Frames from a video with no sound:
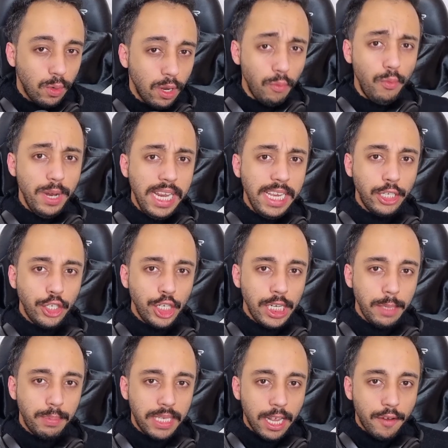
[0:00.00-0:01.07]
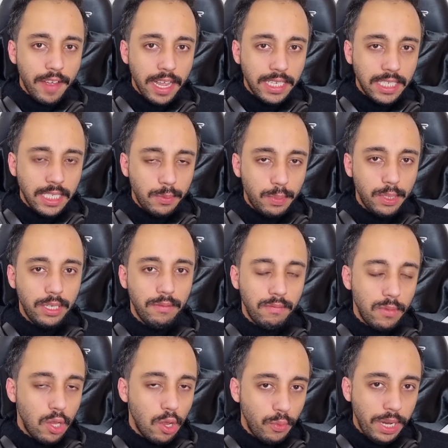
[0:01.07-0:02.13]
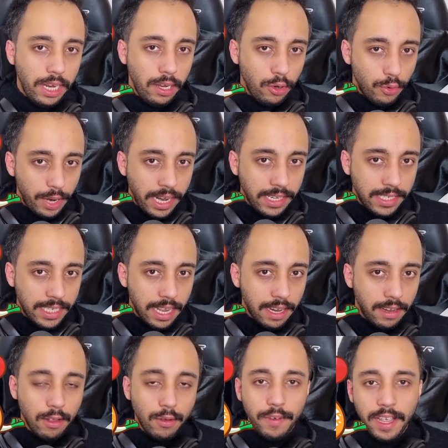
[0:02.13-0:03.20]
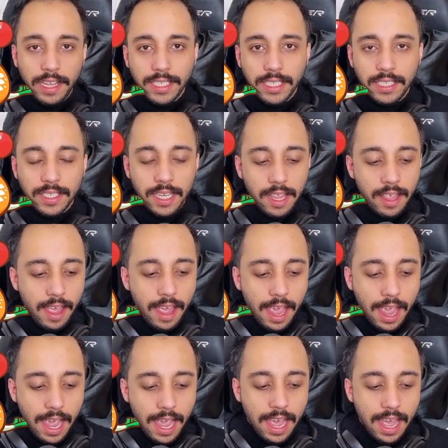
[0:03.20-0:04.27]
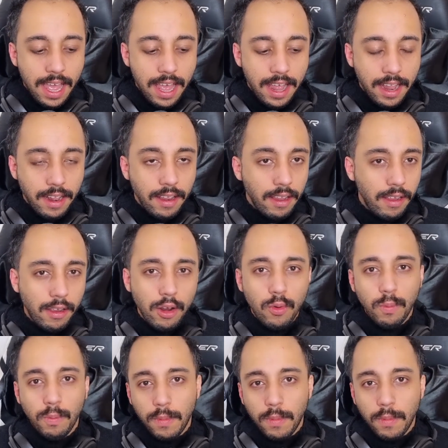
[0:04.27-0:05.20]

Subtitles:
really cheap set of Axies, but not really great set of Axies. And I